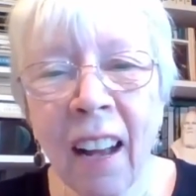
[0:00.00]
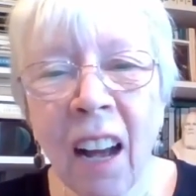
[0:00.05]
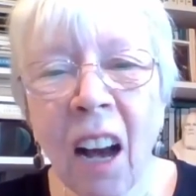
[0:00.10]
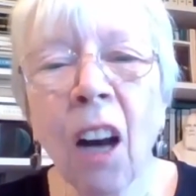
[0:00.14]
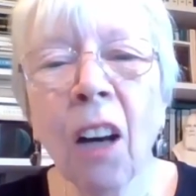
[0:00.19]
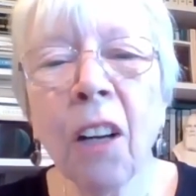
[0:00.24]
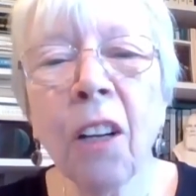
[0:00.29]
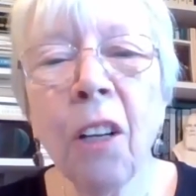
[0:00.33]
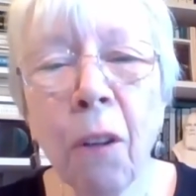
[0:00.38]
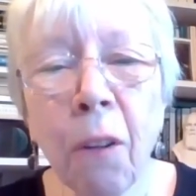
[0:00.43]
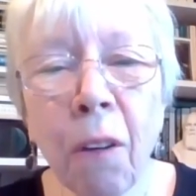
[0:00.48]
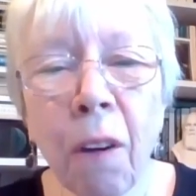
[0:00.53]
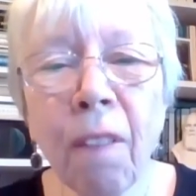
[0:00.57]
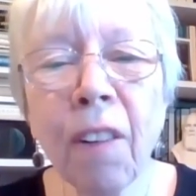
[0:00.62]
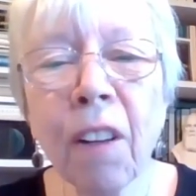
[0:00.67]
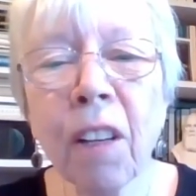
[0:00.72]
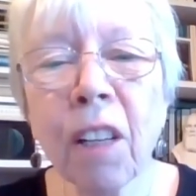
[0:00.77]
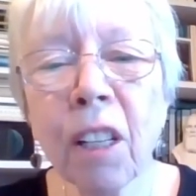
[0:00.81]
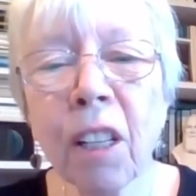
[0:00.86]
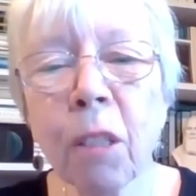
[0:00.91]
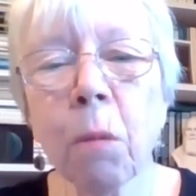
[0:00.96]
Our
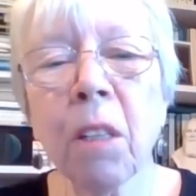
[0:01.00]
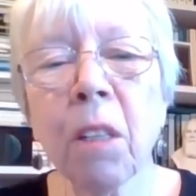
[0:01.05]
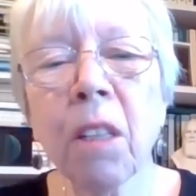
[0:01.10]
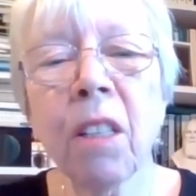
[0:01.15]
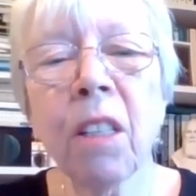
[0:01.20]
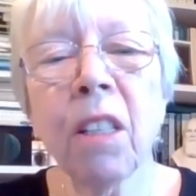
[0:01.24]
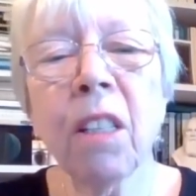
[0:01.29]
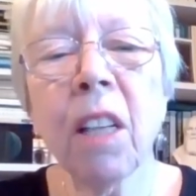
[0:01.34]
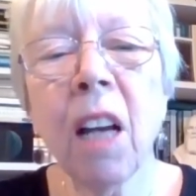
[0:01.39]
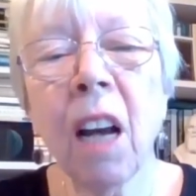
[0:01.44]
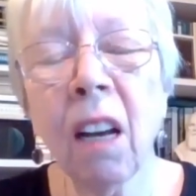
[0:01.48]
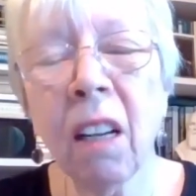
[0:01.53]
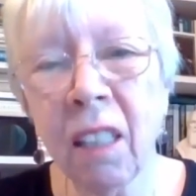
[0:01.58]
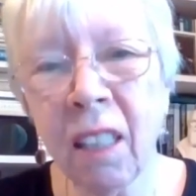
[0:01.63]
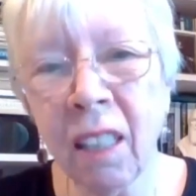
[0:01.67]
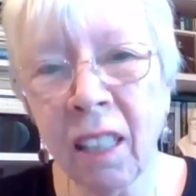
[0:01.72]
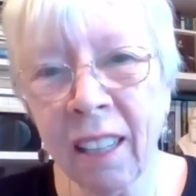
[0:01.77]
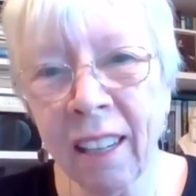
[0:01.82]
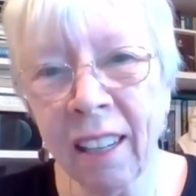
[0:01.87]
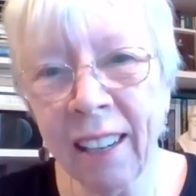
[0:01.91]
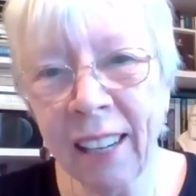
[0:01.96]
universe was
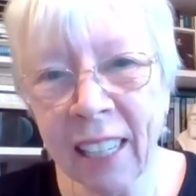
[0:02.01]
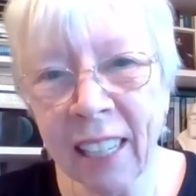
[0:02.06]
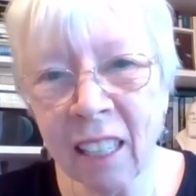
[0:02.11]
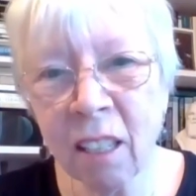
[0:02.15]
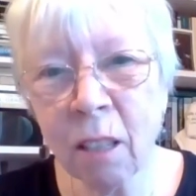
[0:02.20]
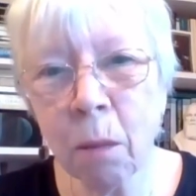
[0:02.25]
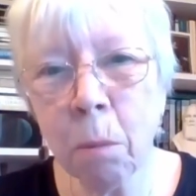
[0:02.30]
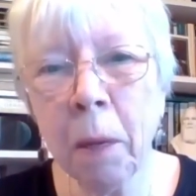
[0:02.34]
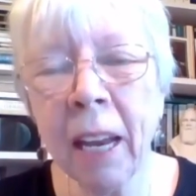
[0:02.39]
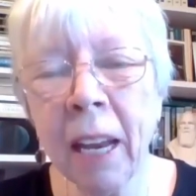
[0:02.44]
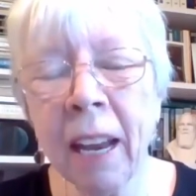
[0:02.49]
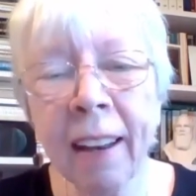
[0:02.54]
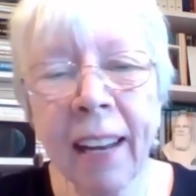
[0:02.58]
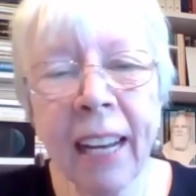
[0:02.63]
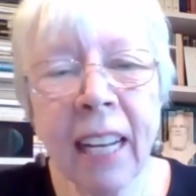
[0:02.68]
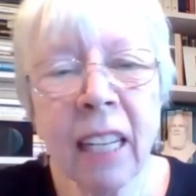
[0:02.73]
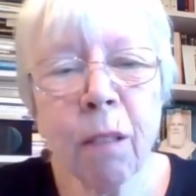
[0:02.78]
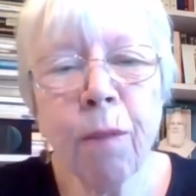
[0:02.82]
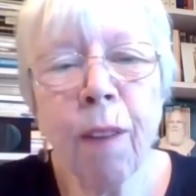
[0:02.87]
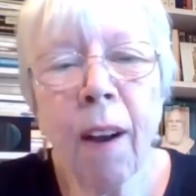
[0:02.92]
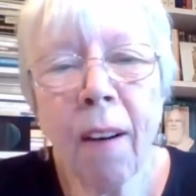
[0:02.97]
sung into being.
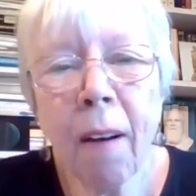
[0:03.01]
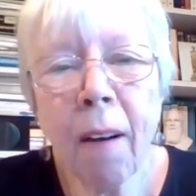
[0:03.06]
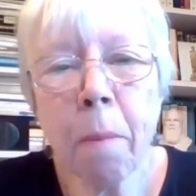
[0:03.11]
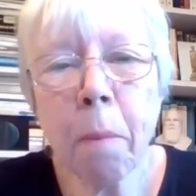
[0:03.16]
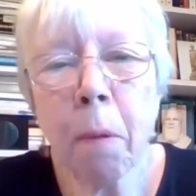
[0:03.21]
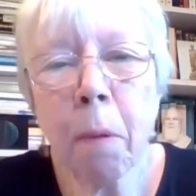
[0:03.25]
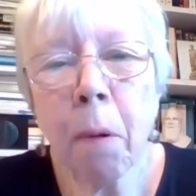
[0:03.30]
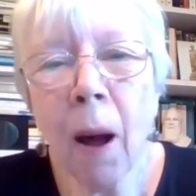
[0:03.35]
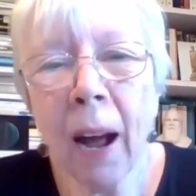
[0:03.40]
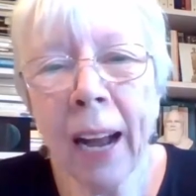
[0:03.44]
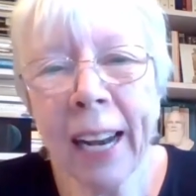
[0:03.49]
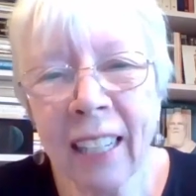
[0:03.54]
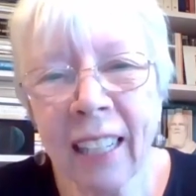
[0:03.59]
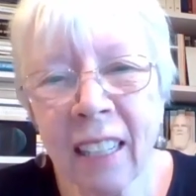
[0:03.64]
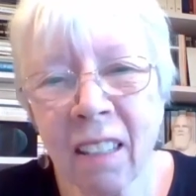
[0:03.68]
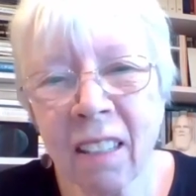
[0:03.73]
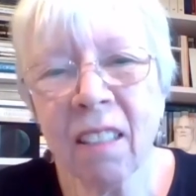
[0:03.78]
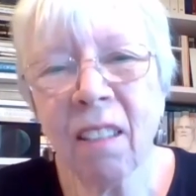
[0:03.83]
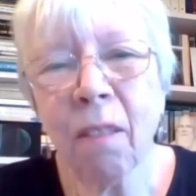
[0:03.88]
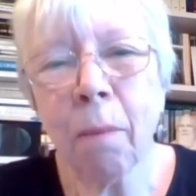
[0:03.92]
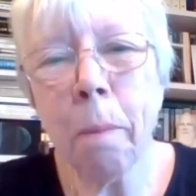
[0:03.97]
Its very
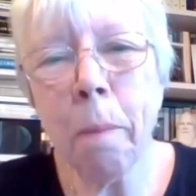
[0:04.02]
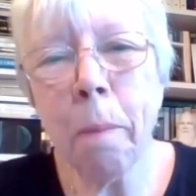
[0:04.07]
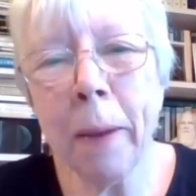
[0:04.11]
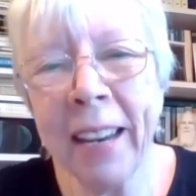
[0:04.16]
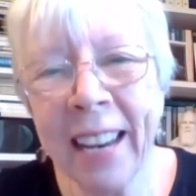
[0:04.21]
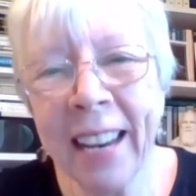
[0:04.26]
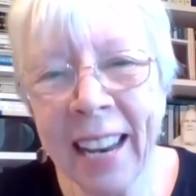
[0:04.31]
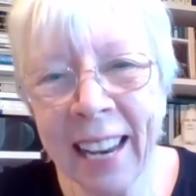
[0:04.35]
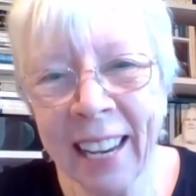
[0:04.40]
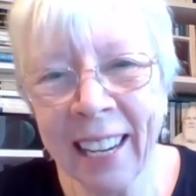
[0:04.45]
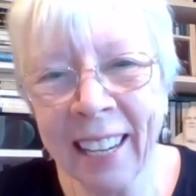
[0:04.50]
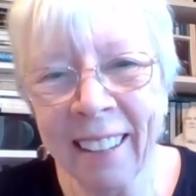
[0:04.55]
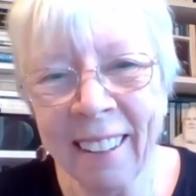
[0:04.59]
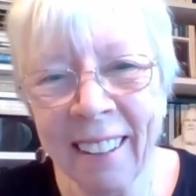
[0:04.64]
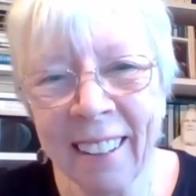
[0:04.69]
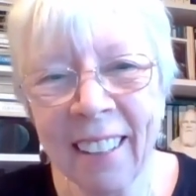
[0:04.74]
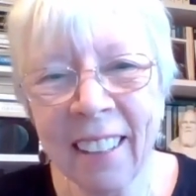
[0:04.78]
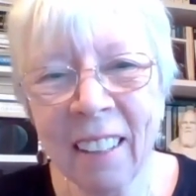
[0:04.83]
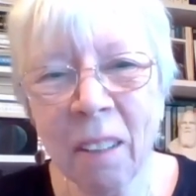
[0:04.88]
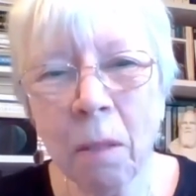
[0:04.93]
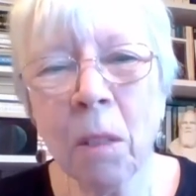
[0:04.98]
brightness of being
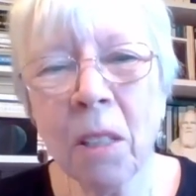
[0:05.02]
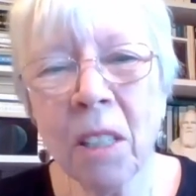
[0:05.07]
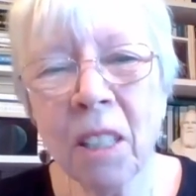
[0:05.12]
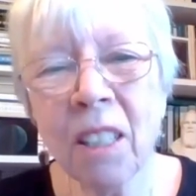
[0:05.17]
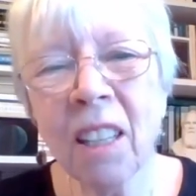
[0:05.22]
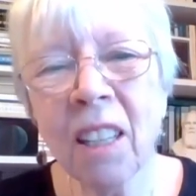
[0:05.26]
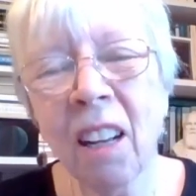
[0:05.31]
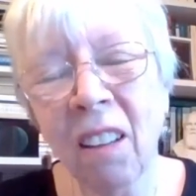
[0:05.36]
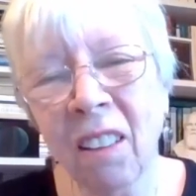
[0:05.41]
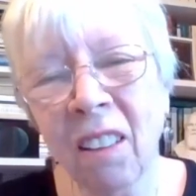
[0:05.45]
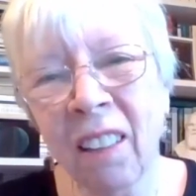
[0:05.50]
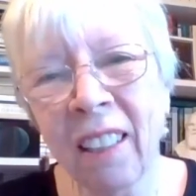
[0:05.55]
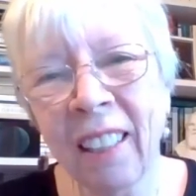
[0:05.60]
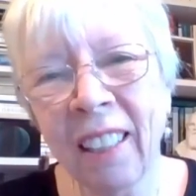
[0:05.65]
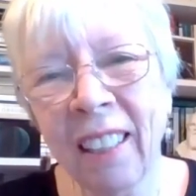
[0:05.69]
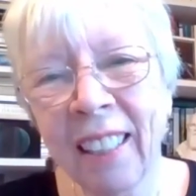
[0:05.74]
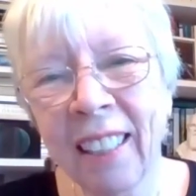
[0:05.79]
was sung